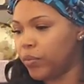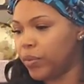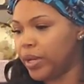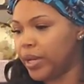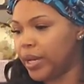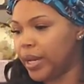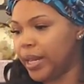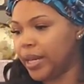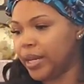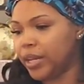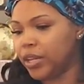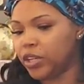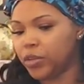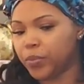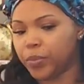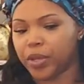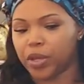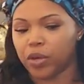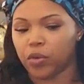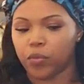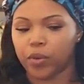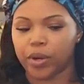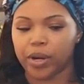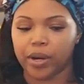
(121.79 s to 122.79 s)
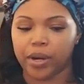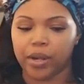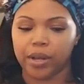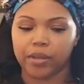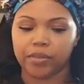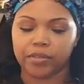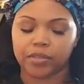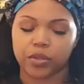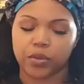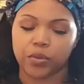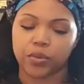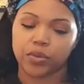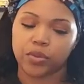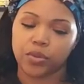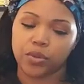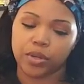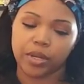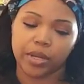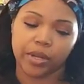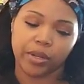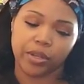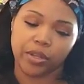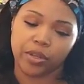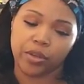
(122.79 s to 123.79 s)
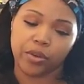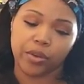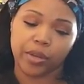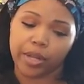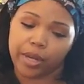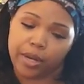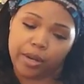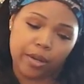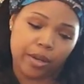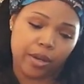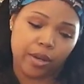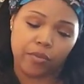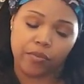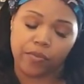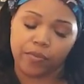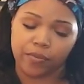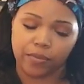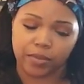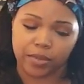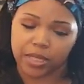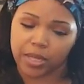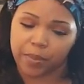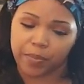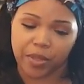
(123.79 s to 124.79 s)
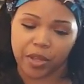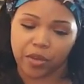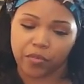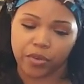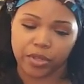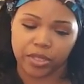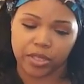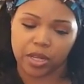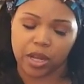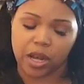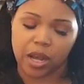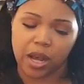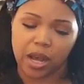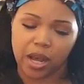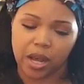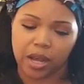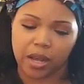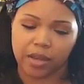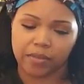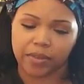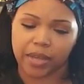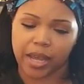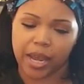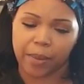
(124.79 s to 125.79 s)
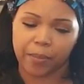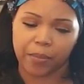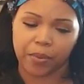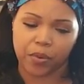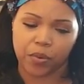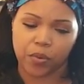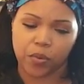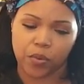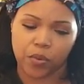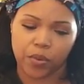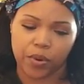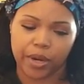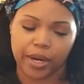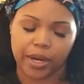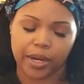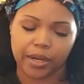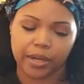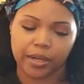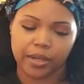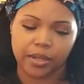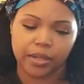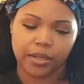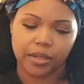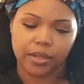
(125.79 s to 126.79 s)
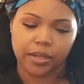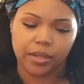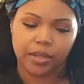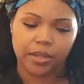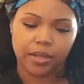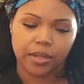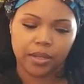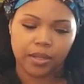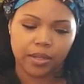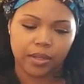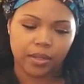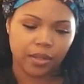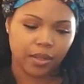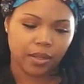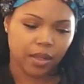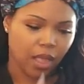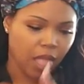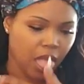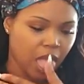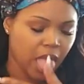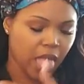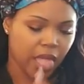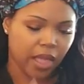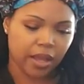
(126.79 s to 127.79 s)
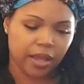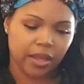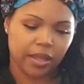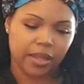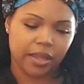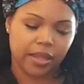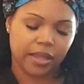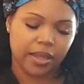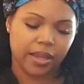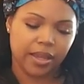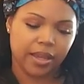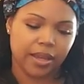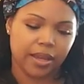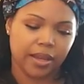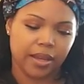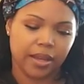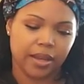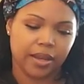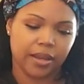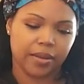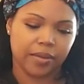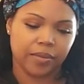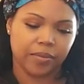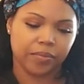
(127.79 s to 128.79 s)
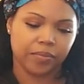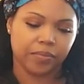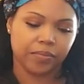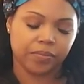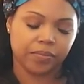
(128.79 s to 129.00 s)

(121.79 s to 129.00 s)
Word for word: What do they need to be aware of? So you got you're getting a, something resolved, Capricorn. Yeah.